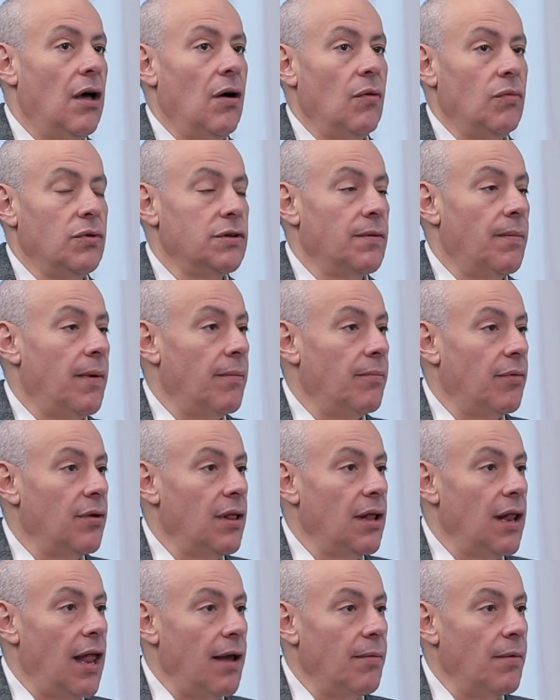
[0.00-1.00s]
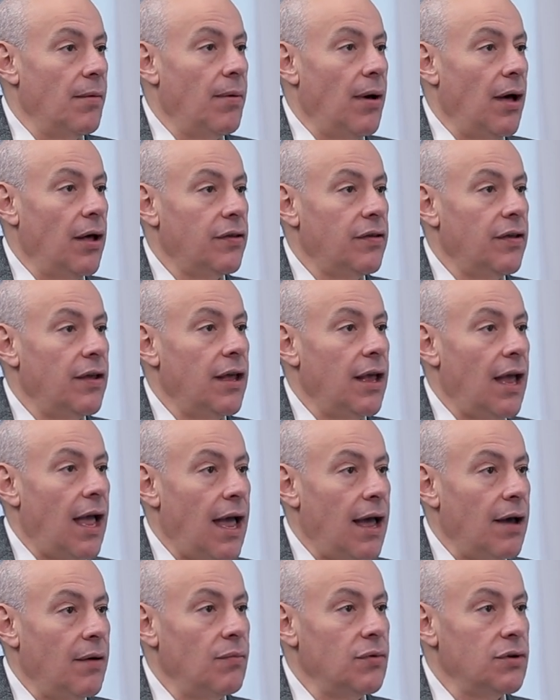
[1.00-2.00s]
was a member of the Labour Party
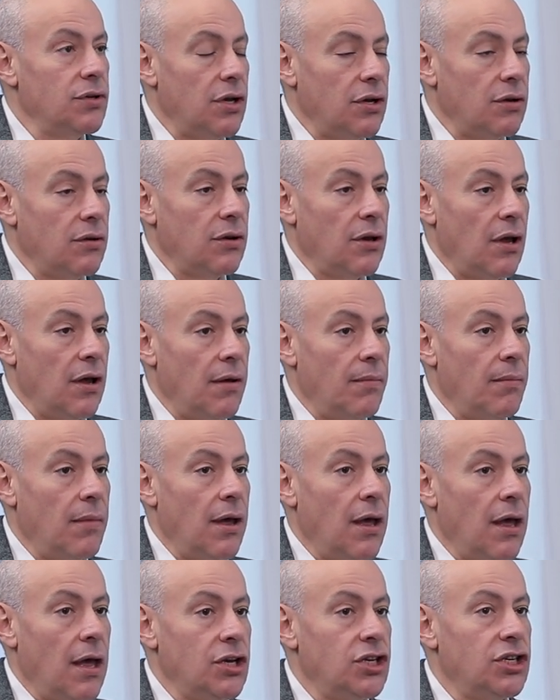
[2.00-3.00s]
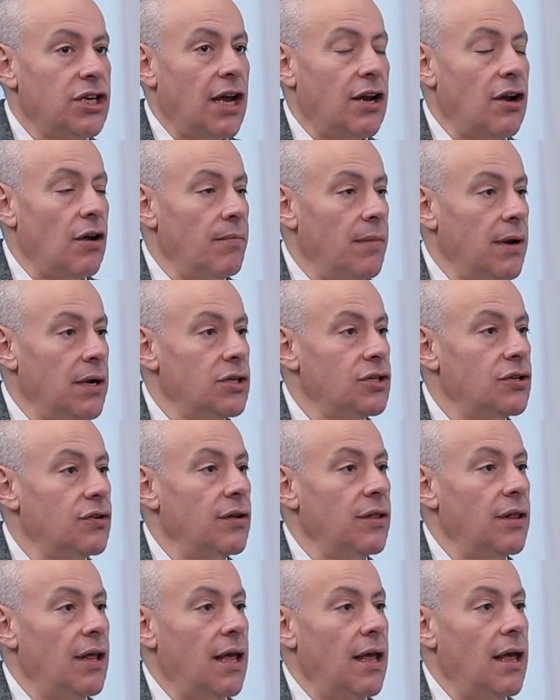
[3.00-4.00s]
and was a shadow minister
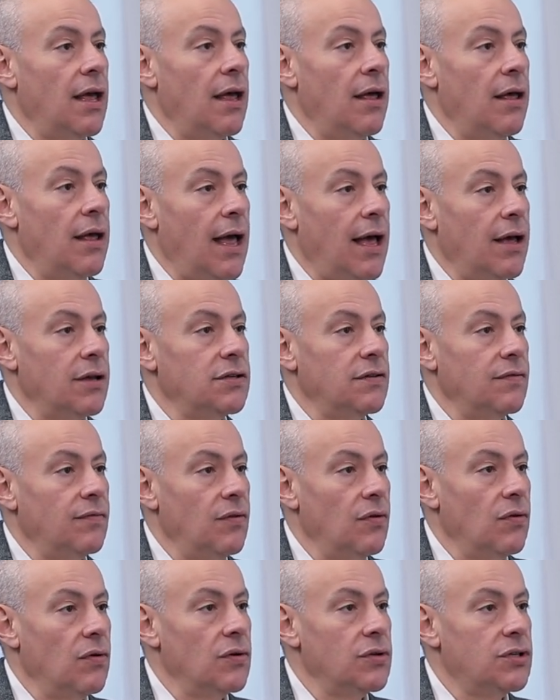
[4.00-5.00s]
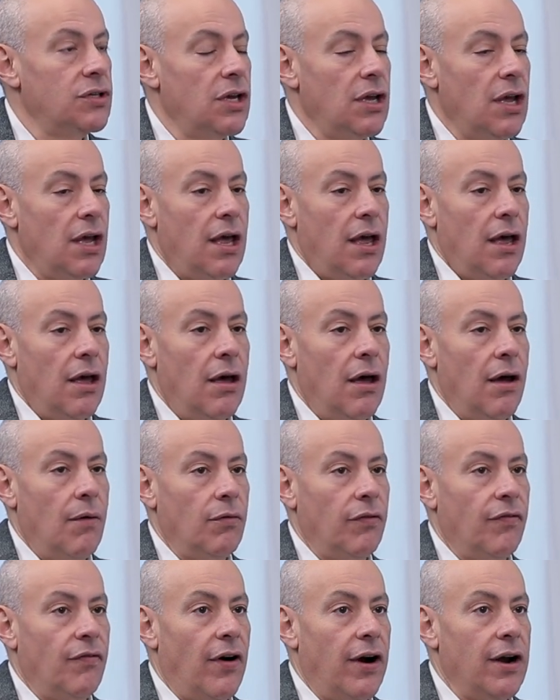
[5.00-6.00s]
in the House of Lords, and
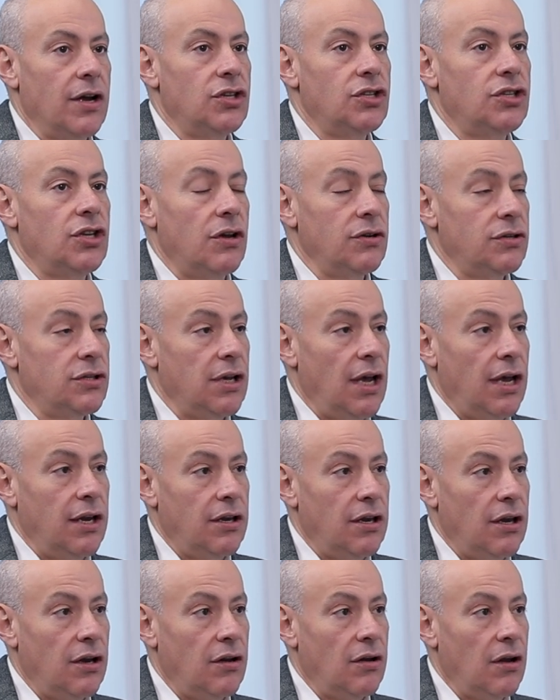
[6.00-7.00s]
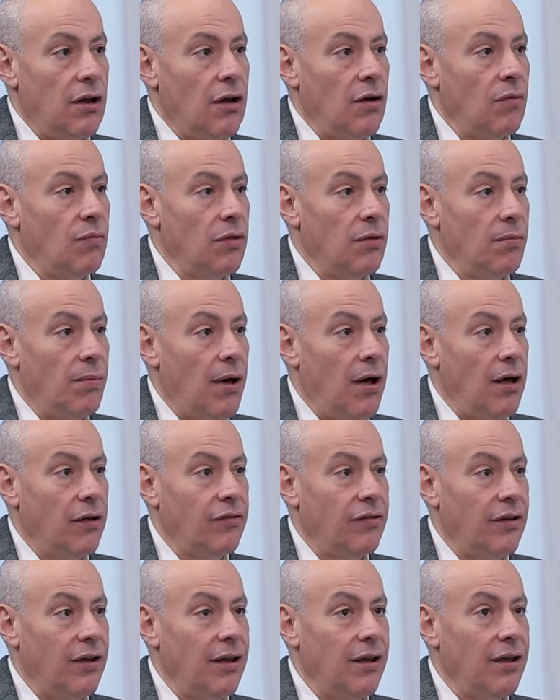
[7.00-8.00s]
was very associated with the
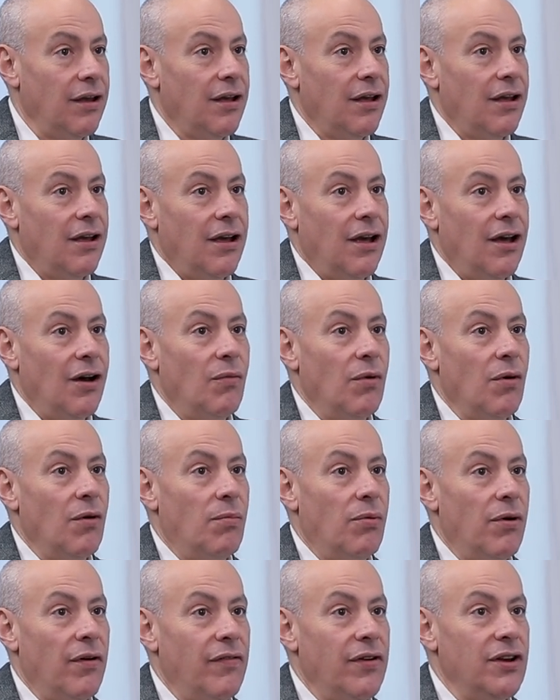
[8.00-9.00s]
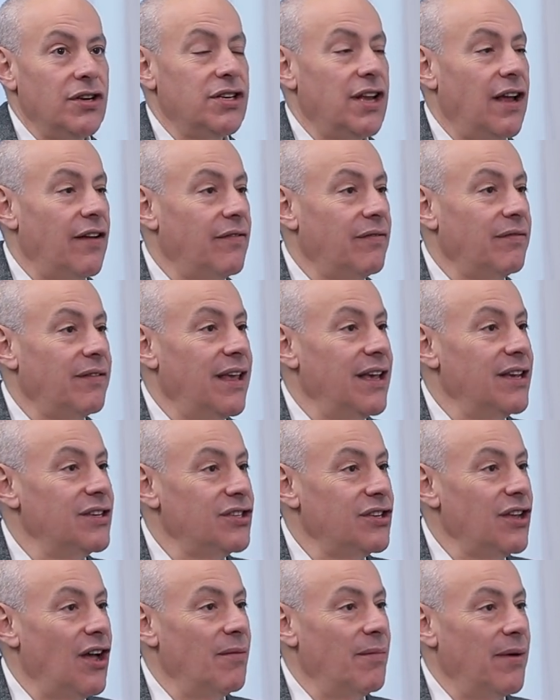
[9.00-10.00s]
party. We were privileged to have Keir
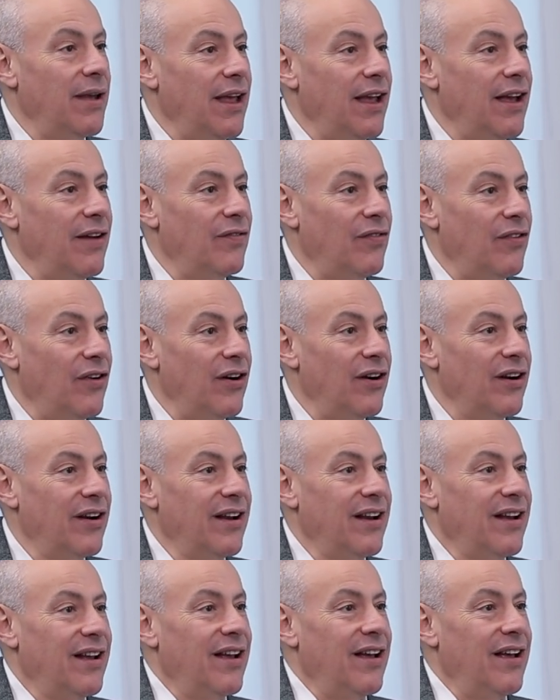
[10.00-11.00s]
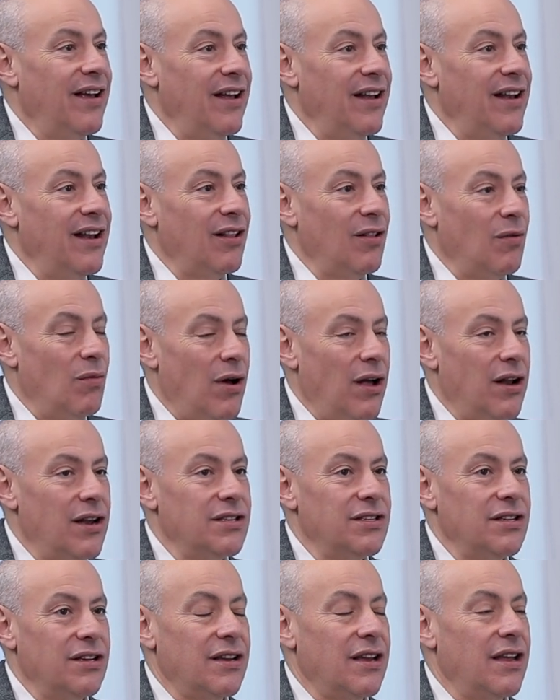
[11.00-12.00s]
Starmer here for a little while
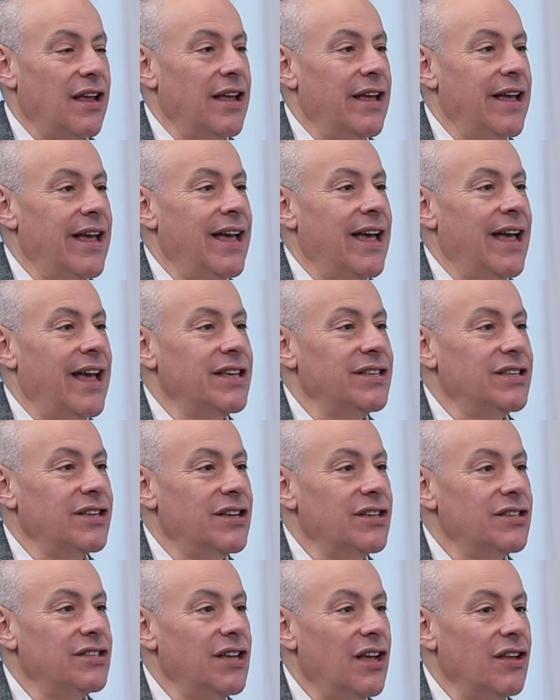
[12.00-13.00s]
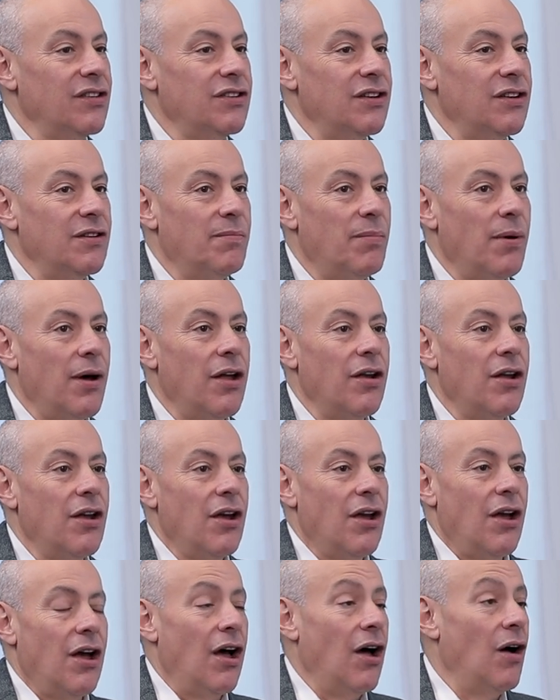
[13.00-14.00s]
as a consultant, but
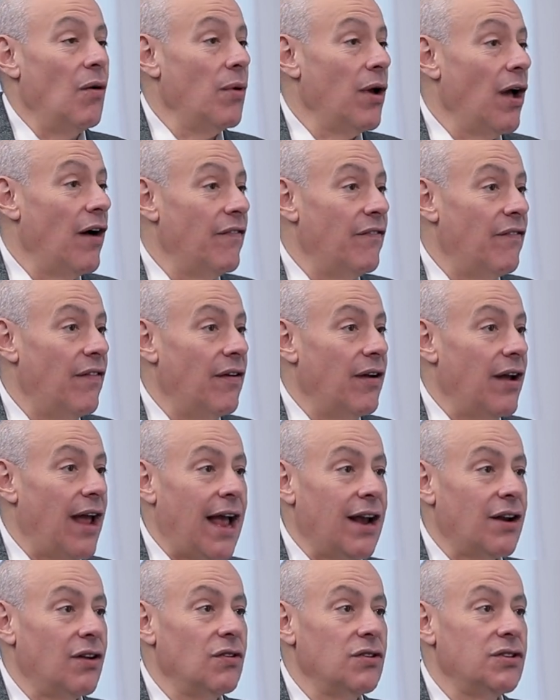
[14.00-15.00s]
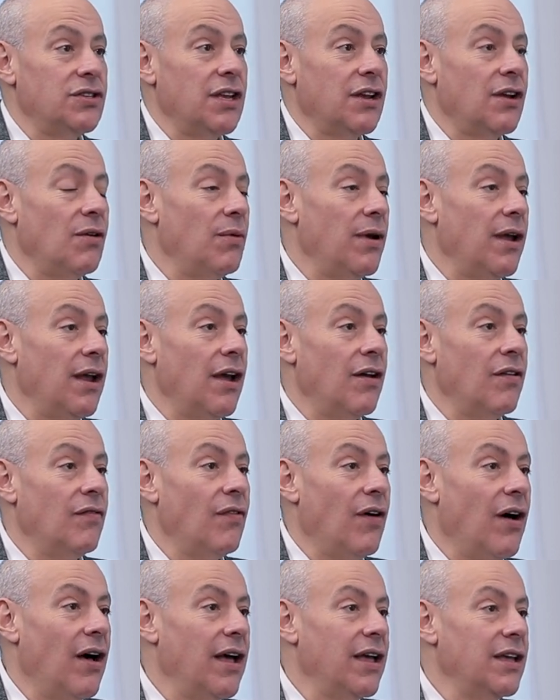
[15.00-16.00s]
we are agnostic, and we
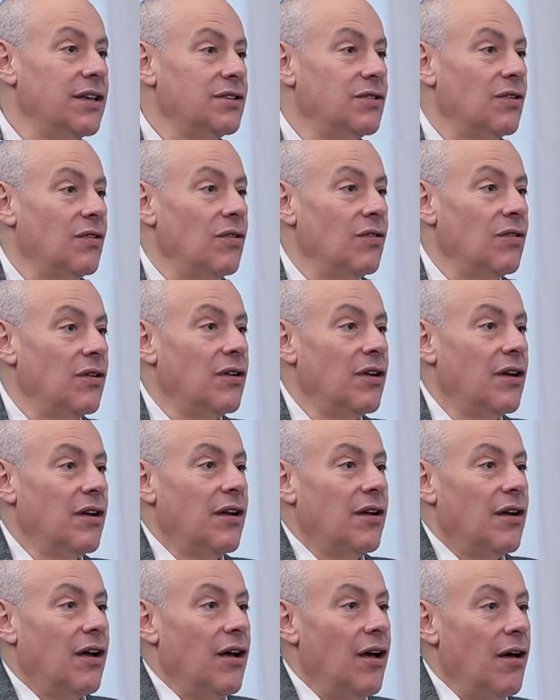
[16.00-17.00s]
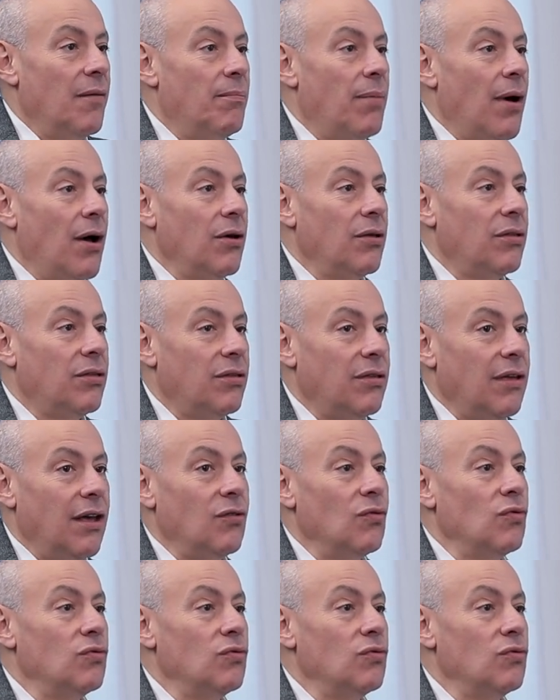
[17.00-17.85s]
advise on both and